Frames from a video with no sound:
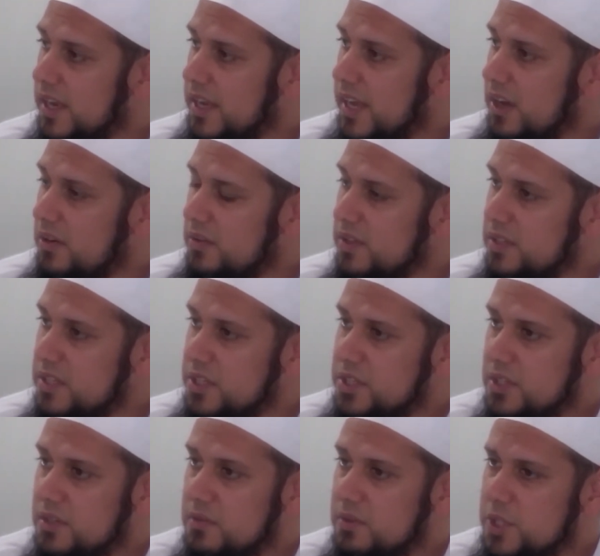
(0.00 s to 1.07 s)
and how the
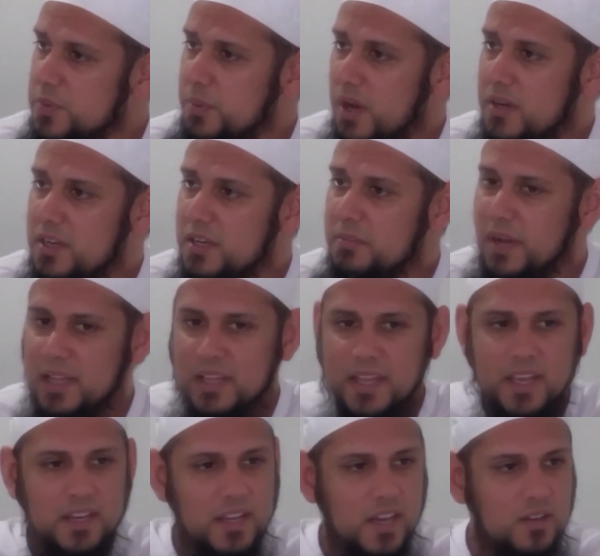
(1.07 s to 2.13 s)
teacher responded by
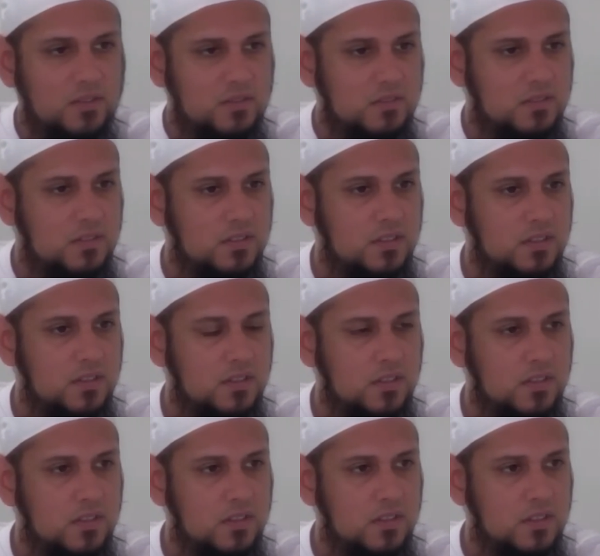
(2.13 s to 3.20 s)
laying down
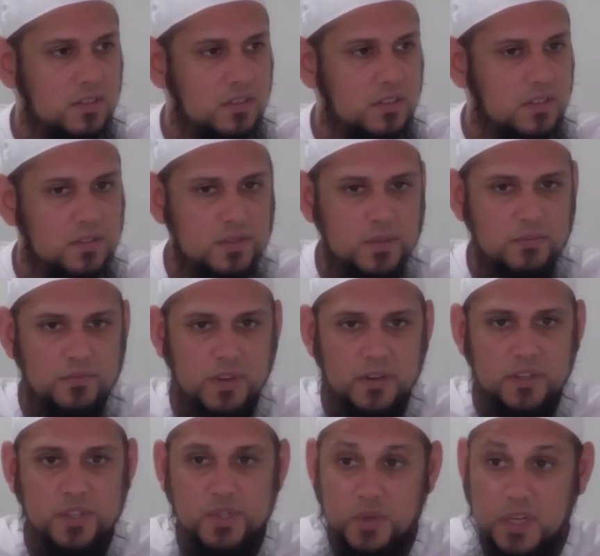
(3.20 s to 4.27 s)
some
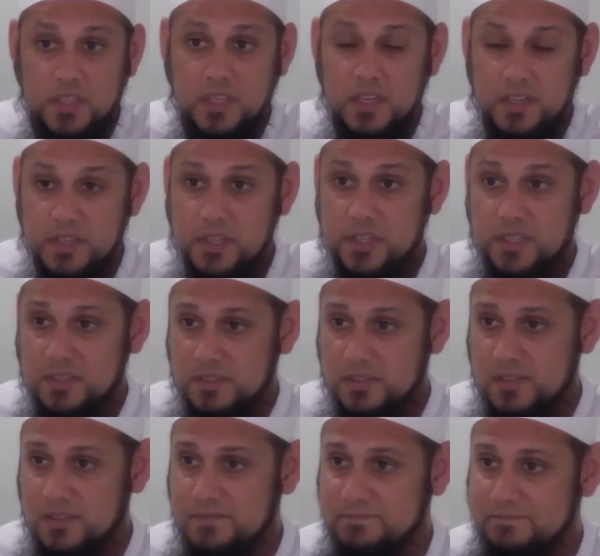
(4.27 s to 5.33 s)
very strict
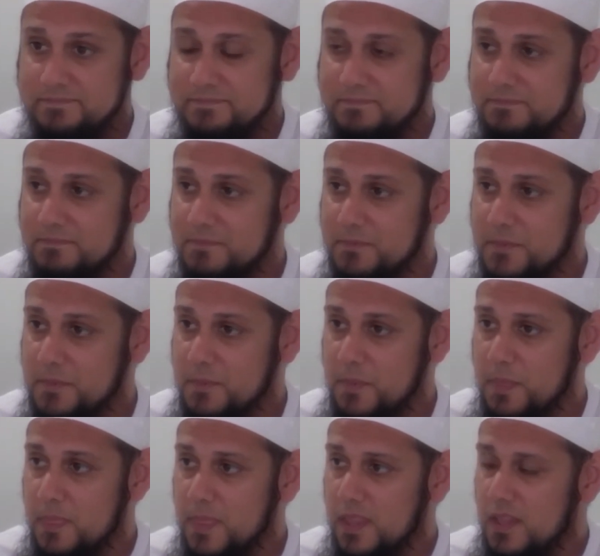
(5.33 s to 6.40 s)
conditions.
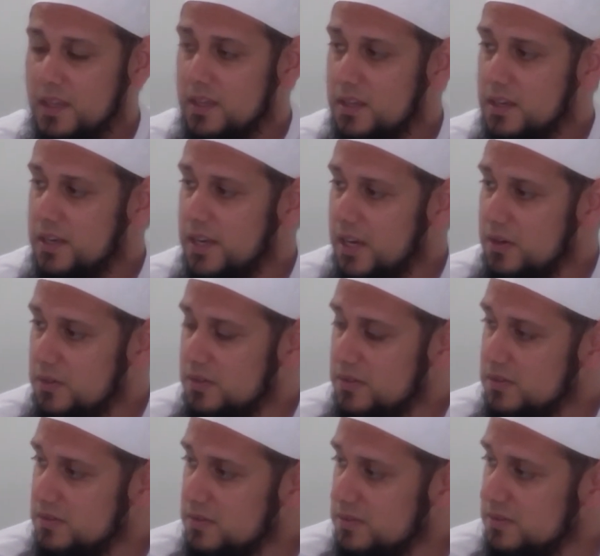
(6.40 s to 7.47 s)

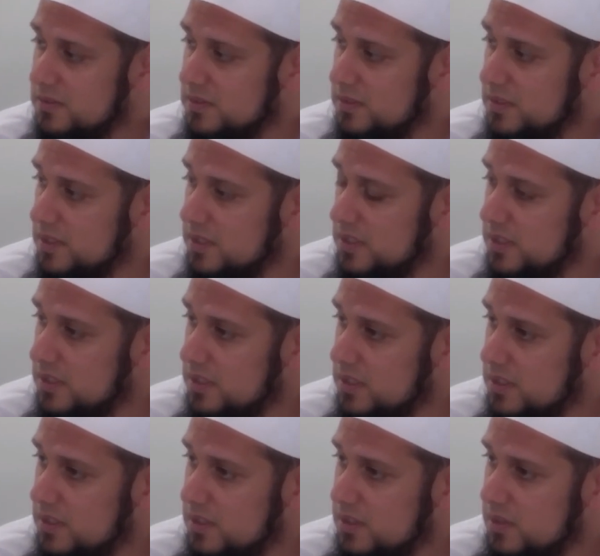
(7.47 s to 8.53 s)
Now,
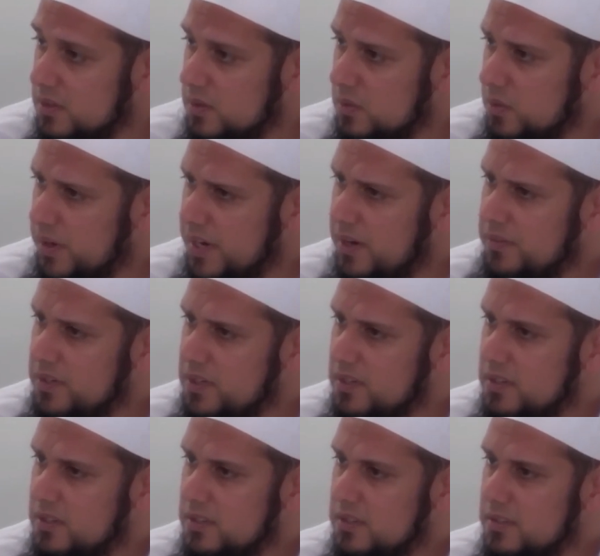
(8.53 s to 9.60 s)

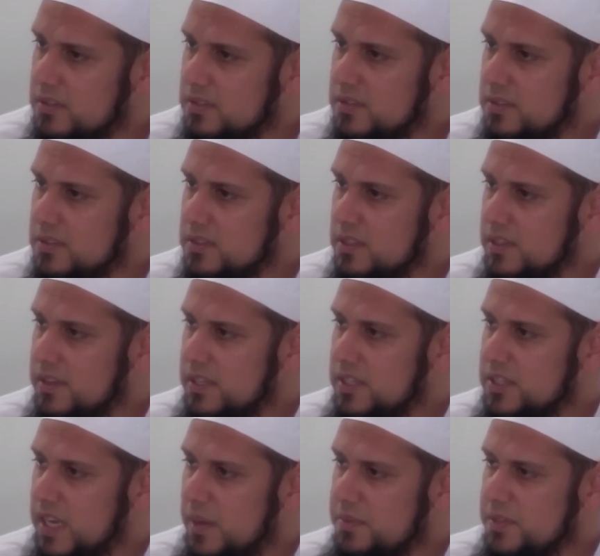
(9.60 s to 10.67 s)
whenever these
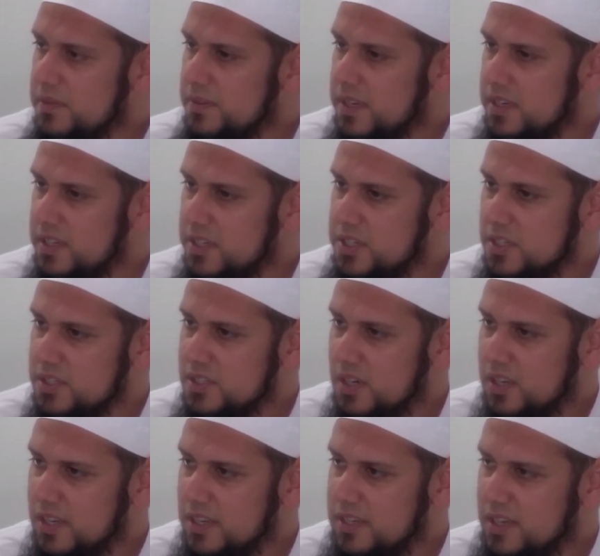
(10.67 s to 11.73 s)
types of conditions are
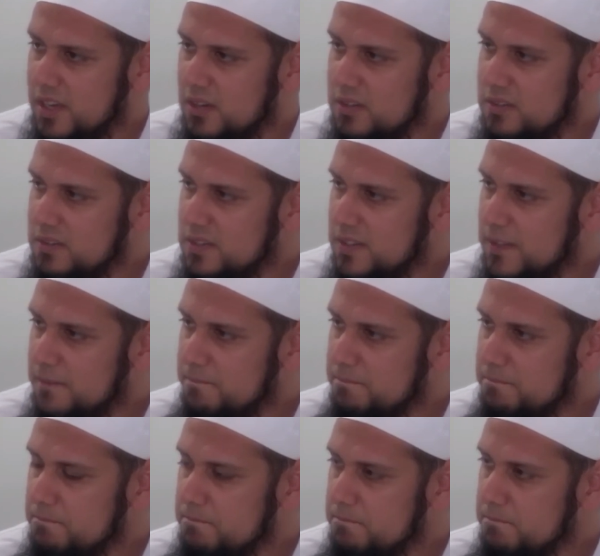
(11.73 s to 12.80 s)
laid down,
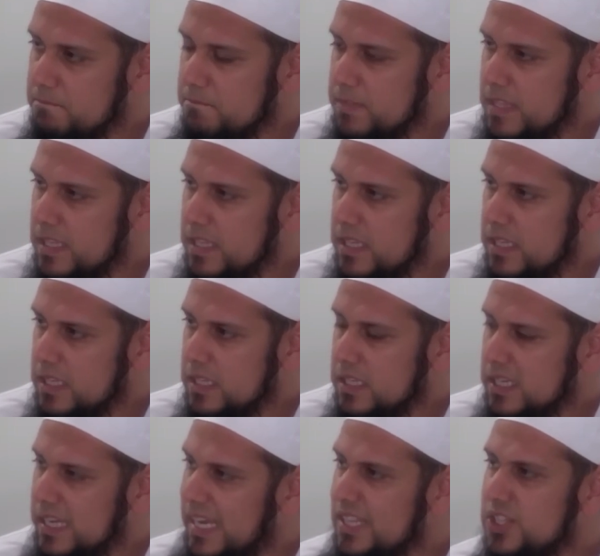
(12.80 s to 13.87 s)

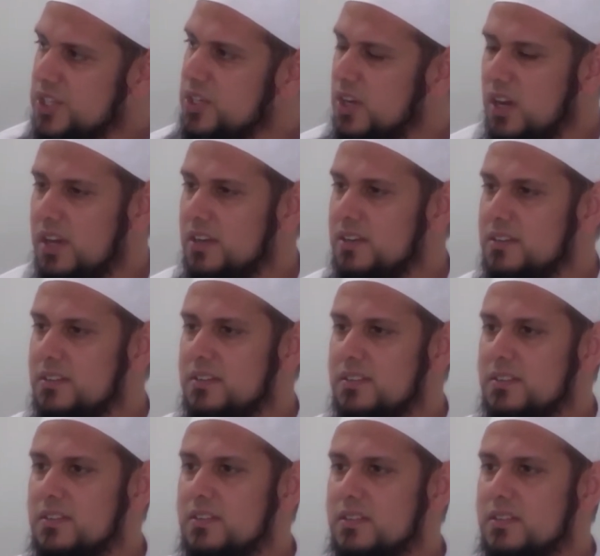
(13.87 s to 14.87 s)
it's not